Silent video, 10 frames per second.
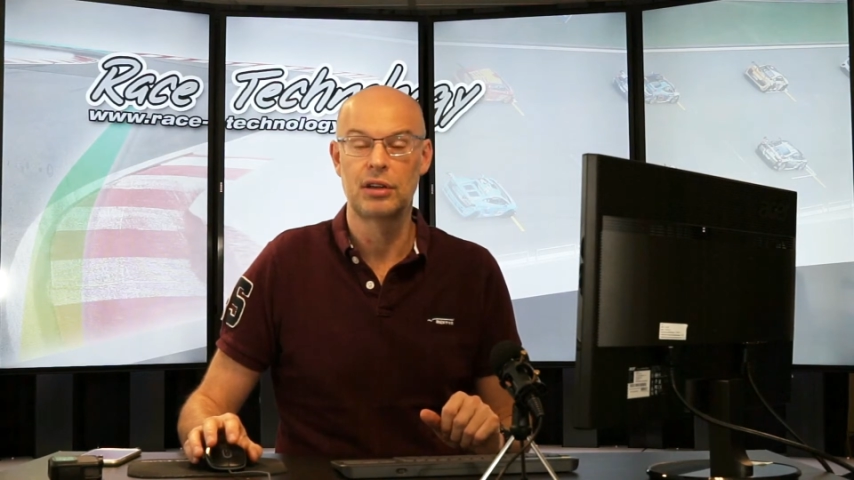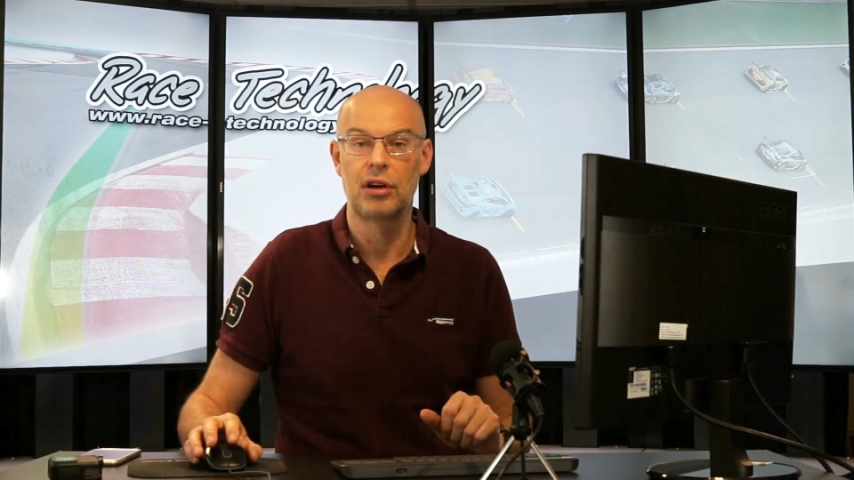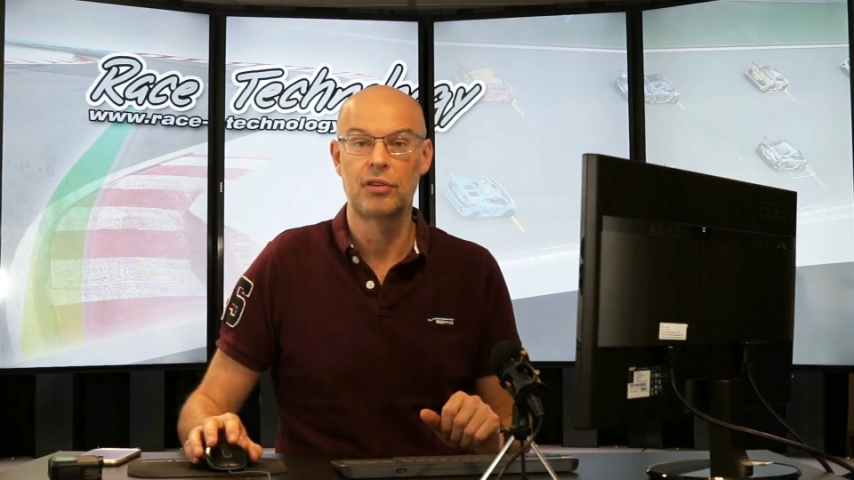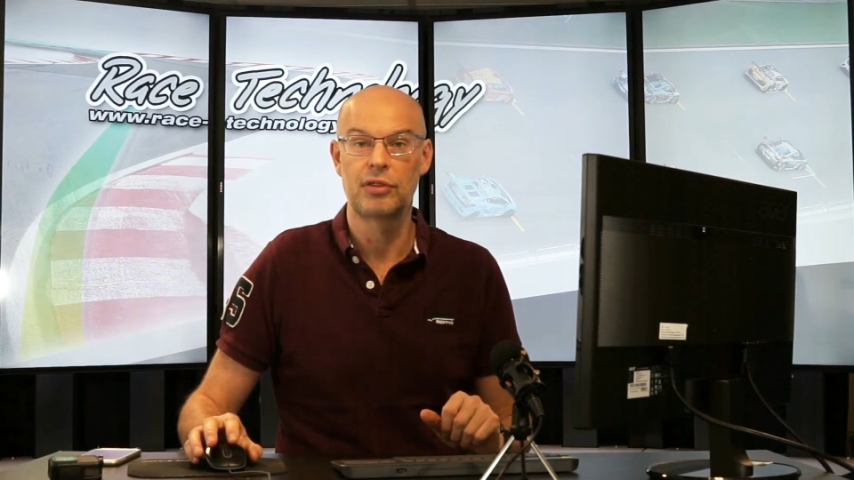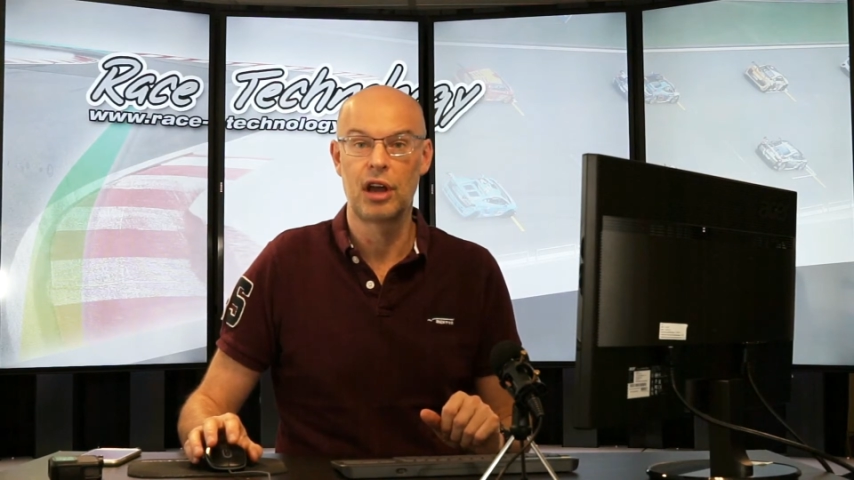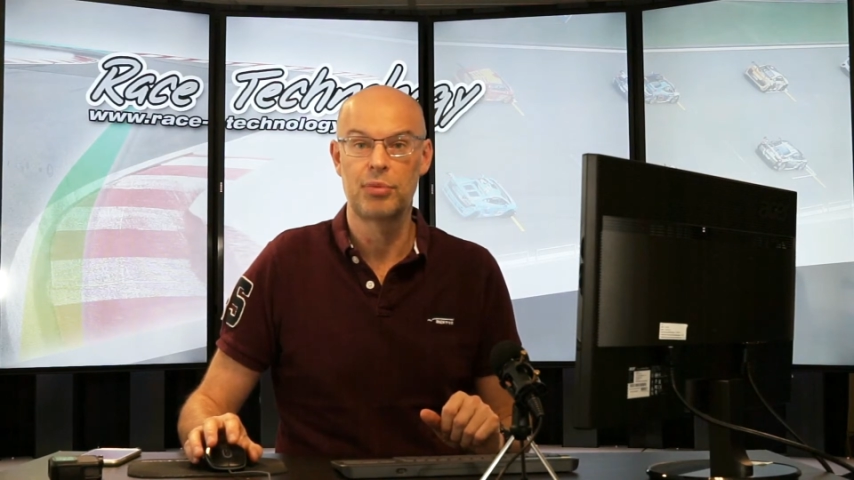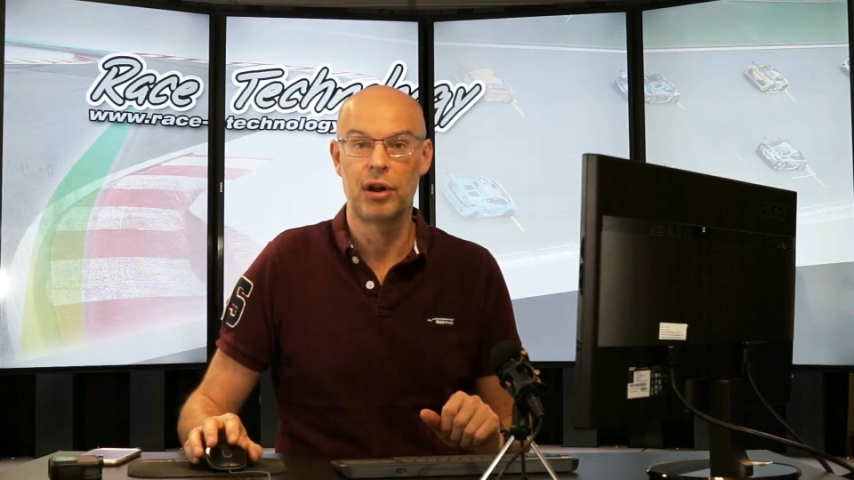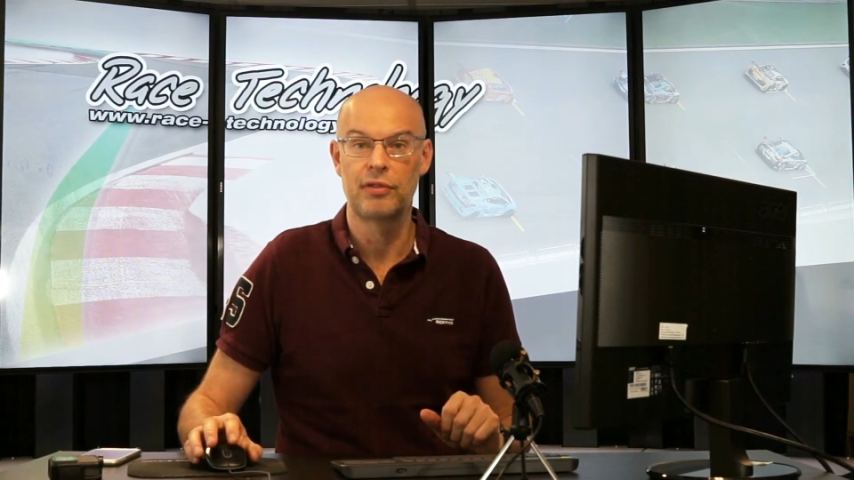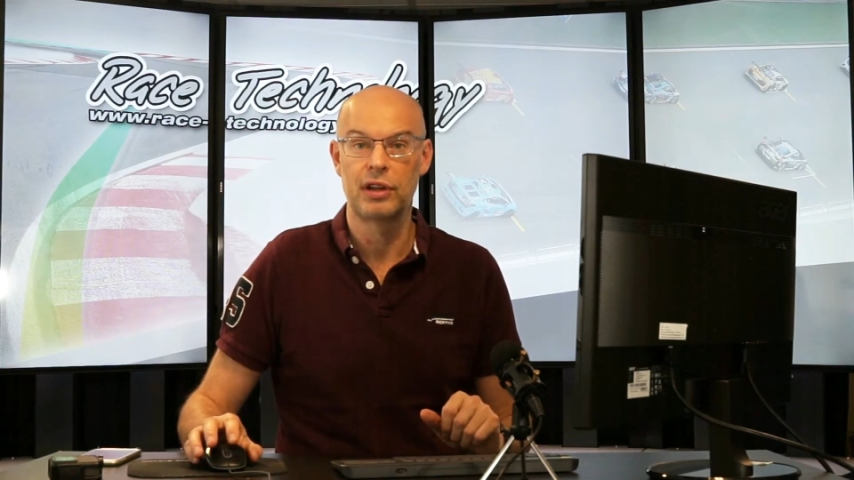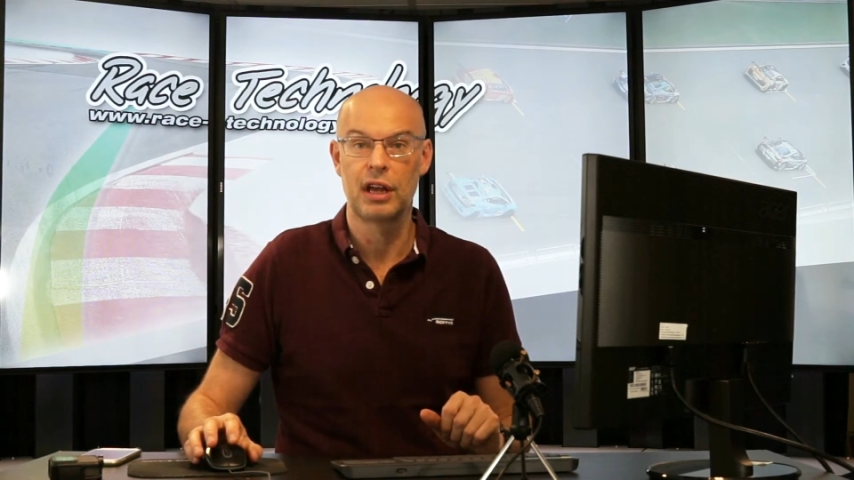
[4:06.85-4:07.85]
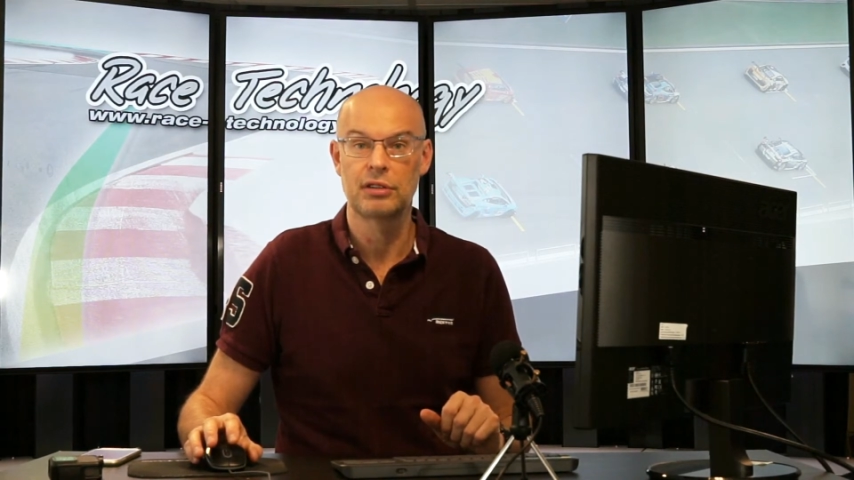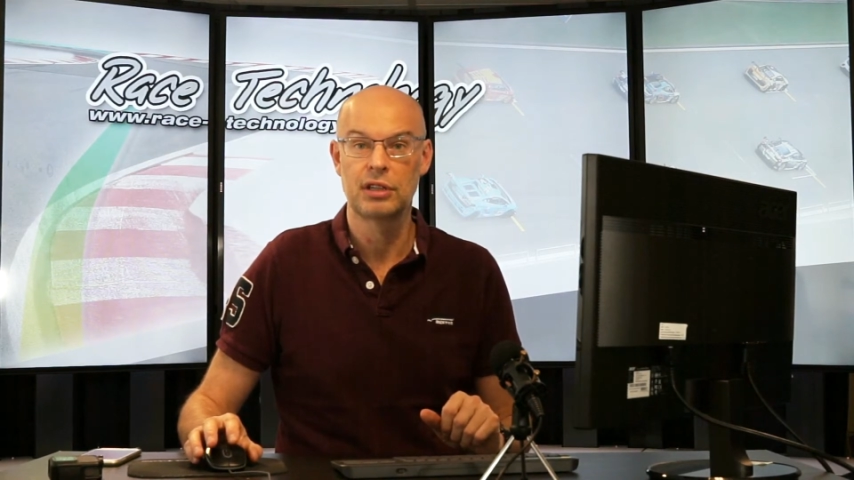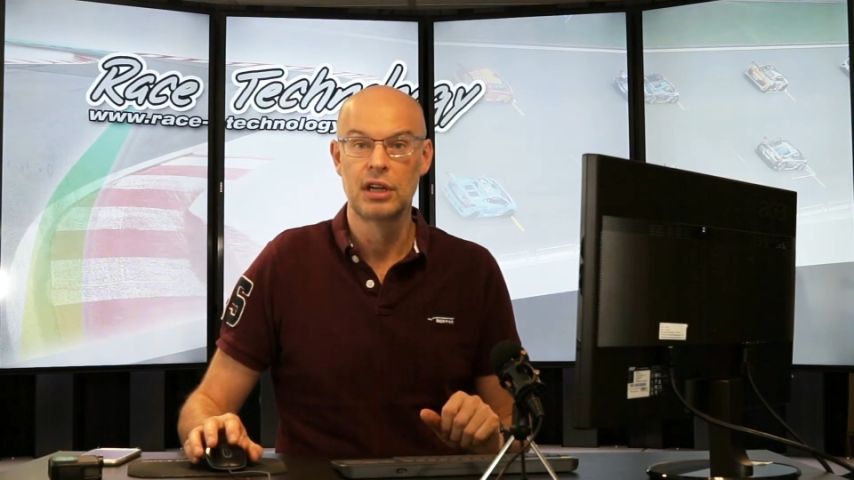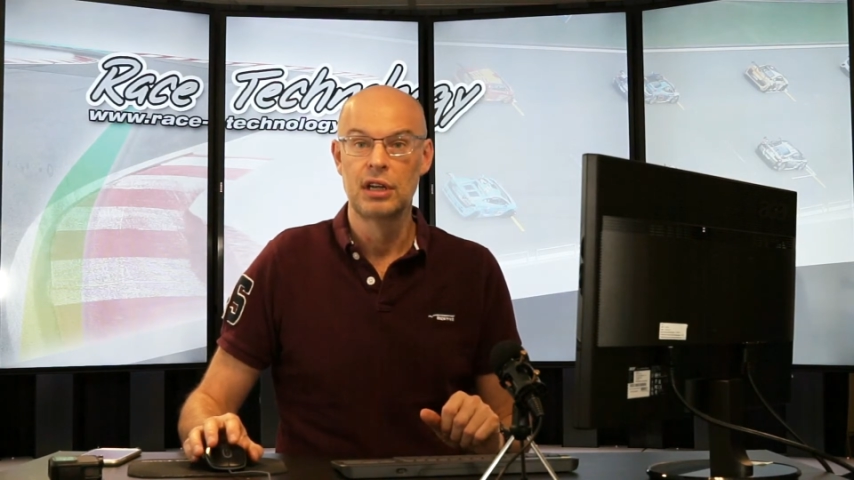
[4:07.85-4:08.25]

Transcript: of GoPro videos.